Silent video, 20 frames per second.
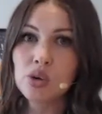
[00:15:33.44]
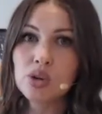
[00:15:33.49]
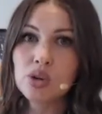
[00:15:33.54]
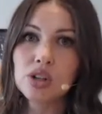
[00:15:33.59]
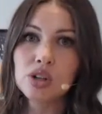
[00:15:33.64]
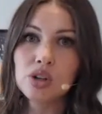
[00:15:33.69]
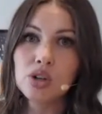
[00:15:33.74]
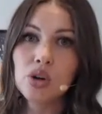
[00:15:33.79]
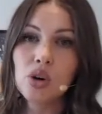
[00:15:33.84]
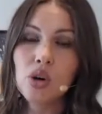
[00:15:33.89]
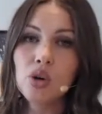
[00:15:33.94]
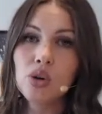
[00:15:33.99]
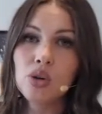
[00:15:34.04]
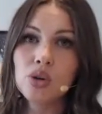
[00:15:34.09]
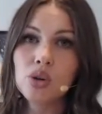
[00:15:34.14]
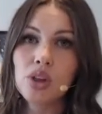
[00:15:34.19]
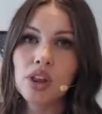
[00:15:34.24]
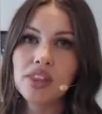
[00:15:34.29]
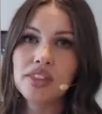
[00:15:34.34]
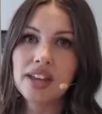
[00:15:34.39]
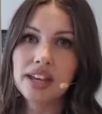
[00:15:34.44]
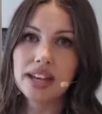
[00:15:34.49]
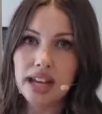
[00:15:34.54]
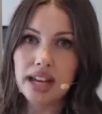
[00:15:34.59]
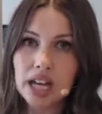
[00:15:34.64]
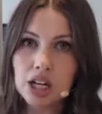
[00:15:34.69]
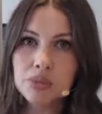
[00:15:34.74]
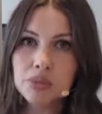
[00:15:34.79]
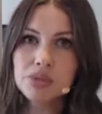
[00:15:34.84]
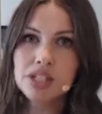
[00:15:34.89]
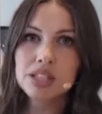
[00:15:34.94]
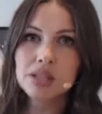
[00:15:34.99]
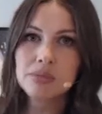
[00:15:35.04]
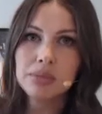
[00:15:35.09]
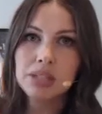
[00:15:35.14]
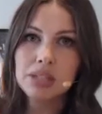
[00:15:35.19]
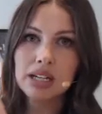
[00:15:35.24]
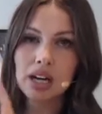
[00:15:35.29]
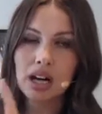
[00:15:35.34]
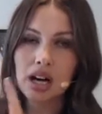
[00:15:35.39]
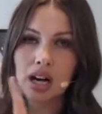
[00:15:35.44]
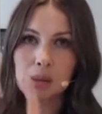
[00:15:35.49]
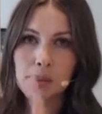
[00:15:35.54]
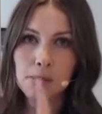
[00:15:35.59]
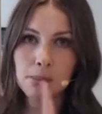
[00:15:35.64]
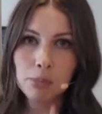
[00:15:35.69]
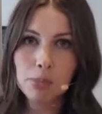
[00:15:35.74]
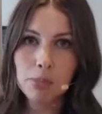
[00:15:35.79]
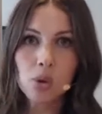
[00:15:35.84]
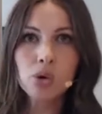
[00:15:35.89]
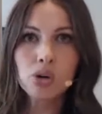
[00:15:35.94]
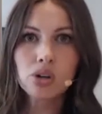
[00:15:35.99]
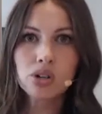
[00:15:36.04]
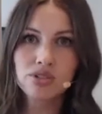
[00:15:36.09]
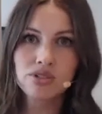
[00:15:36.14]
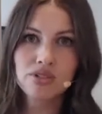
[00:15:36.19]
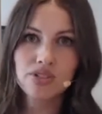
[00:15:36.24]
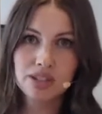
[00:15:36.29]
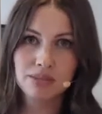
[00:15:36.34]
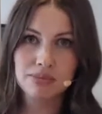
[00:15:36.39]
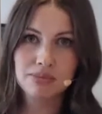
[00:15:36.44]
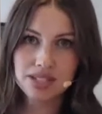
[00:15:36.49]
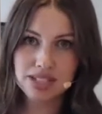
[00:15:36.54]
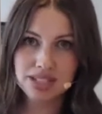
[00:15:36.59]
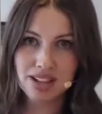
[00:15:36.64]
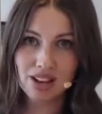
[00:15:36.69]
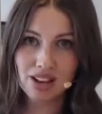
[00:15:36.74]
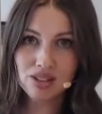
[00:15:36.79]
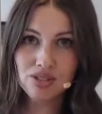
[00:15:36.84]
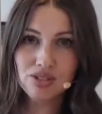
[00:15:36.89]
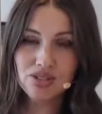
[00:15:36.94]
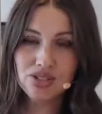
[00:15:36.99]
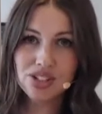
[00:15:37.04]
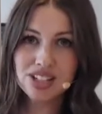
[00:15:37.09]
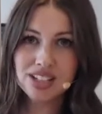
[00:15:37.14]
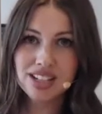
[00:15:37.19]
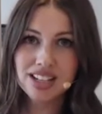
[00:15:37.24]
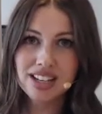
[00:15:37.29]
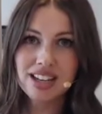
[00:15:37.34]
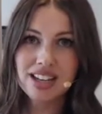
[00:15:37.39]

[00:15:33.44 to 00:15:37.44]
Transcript: or a goal that helps them become more of themselves,